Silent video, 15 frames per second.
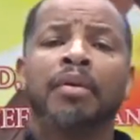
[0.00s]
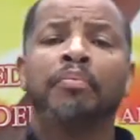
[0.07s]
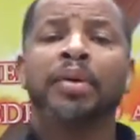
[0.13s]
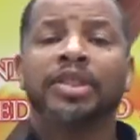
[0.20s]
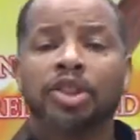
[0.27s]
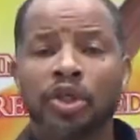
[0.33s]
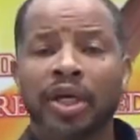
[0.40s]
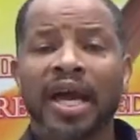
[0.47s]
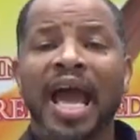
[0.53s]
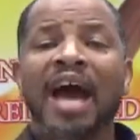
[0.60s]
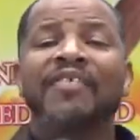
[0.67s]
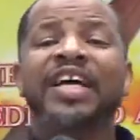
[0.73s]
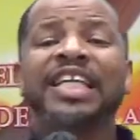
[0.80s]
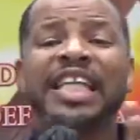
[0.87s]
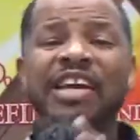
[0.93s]
But you can
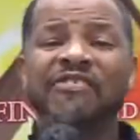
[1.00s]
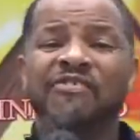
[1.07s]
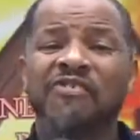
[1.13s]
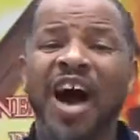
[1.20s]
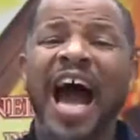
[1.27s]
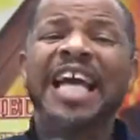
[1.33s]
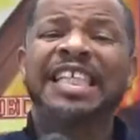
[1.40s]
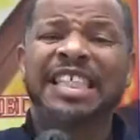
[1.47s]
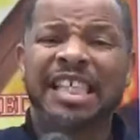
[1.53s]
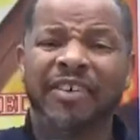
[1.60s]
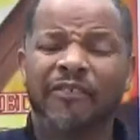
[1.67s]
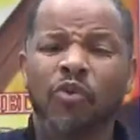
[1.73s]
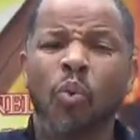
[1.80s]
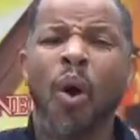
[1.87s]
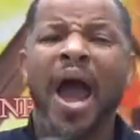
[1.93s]
have a
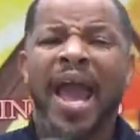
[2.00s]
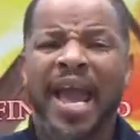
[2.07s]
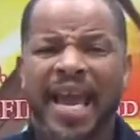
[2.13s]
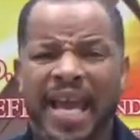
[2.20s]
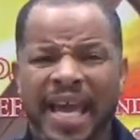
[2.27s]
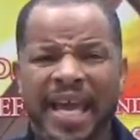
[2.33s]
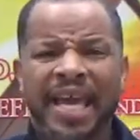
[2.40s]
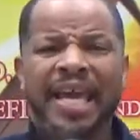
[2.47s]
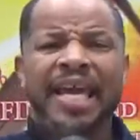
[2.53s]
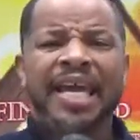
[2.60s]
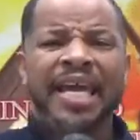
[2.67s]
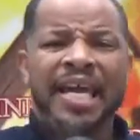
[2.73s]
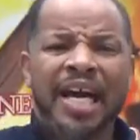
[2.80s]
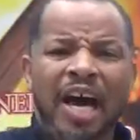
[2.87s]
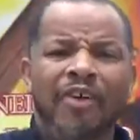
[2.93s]
divisive way
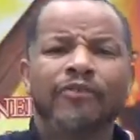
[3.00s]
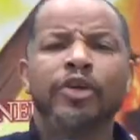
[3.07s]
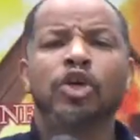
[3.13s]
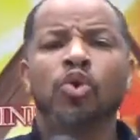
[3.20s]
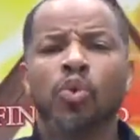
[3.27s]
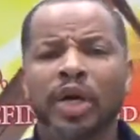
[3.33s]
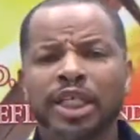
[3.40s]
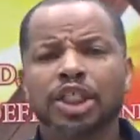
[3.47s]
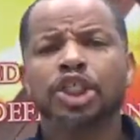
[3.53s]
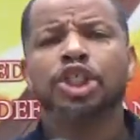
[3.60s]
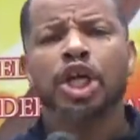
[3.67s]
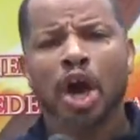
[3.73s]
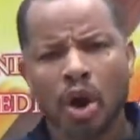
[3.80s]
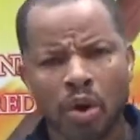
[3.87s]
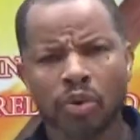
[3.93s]
of doing
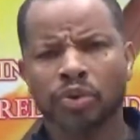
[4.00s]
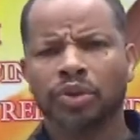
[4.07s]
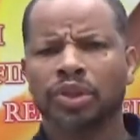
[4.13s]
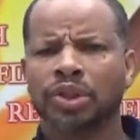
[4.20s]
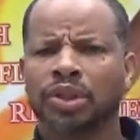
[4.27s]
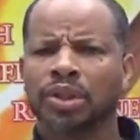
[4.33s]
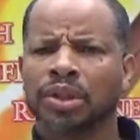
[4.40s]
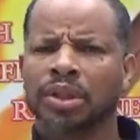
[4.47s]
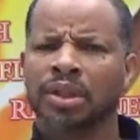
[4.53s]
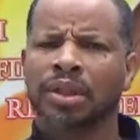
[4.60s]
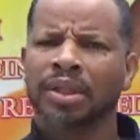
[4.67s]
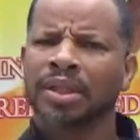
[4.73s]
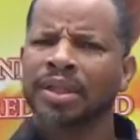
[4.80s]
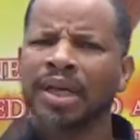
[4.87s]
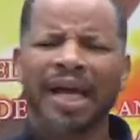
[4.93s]
church.
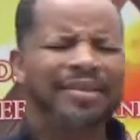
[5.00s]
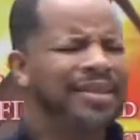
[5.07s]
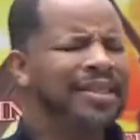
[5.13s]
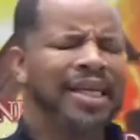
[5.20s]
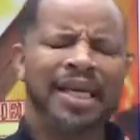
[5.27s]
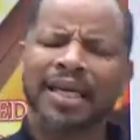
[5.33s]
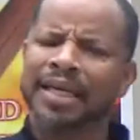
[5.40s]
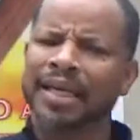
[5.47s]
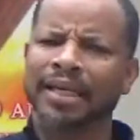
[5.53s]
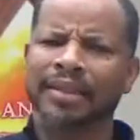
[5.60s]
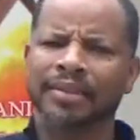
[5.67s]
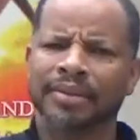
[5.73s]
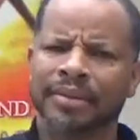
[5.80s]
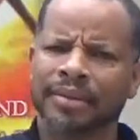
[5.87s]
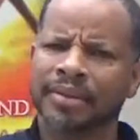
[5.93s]
I've seen it.
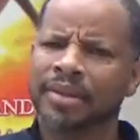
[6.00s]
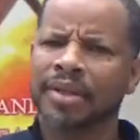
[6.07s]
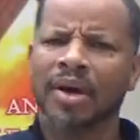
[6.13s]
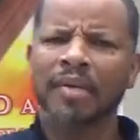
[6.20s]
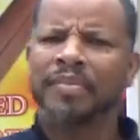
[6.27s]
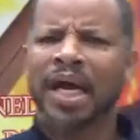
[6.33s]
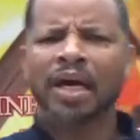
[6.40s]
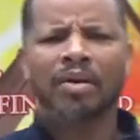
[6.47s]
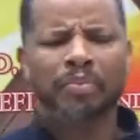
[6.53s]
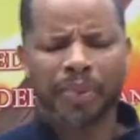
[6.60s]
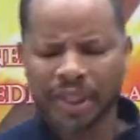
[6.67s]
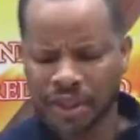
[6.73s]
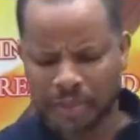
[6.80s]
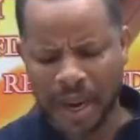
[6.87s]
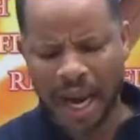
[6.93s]
No, I'm not going to
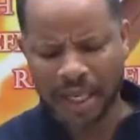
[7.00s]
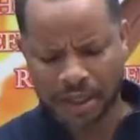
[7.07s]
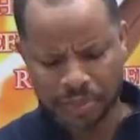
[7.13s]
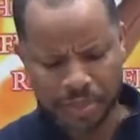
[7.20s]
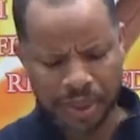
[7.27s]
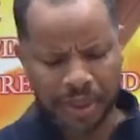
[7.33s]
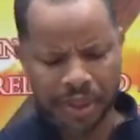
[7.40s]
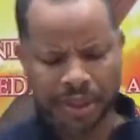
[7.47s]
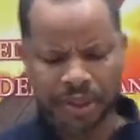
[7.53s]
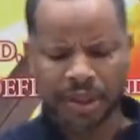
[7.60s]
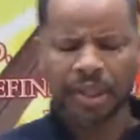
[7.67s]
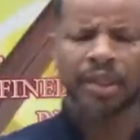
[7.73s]
preach my experience.